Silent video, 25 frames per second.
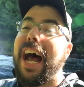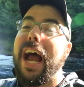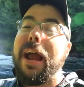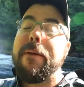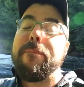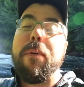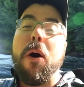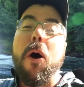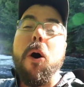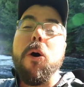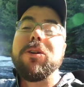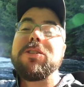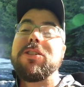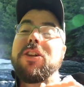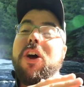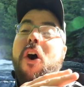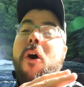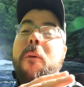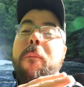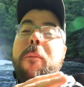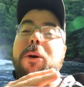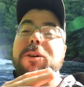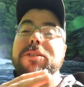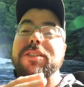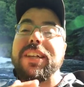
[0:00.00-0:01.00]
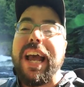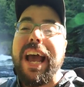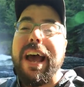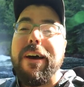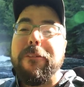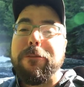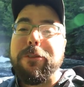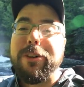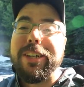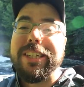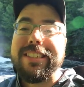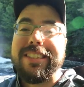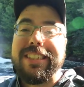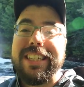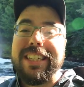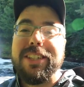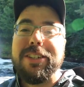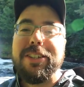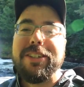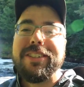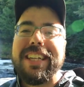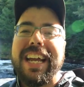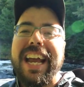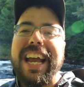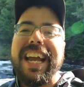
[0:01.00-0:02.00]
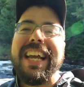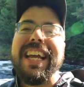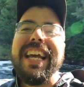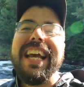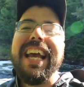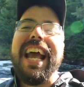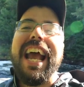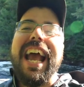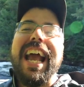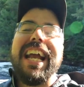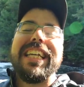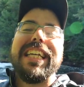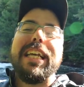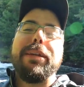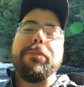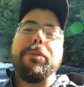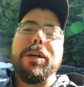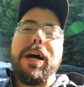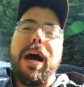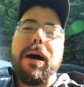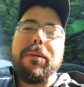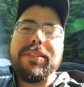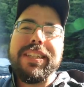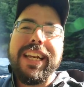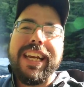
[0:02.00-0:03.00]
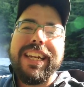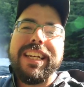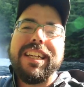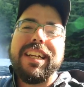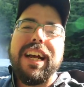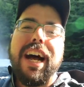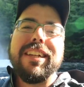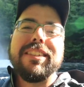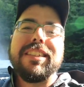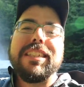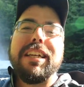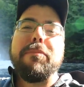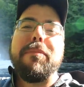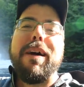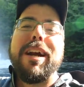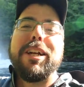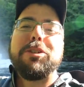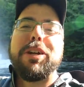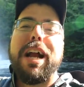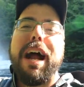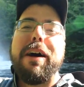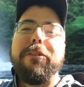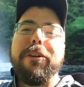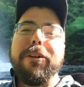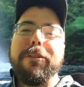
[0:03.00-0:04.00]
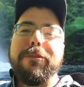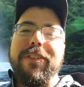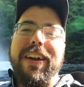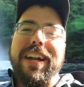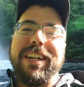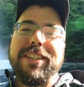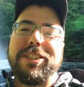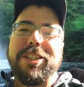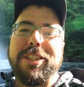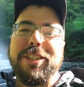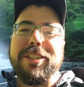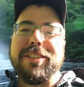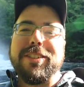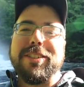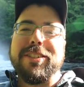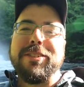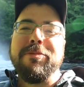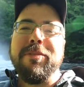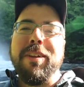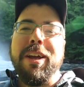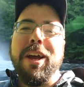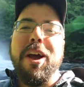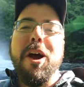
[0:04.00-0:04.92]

I post almost every single day and keep you updated on some of my travel adventures.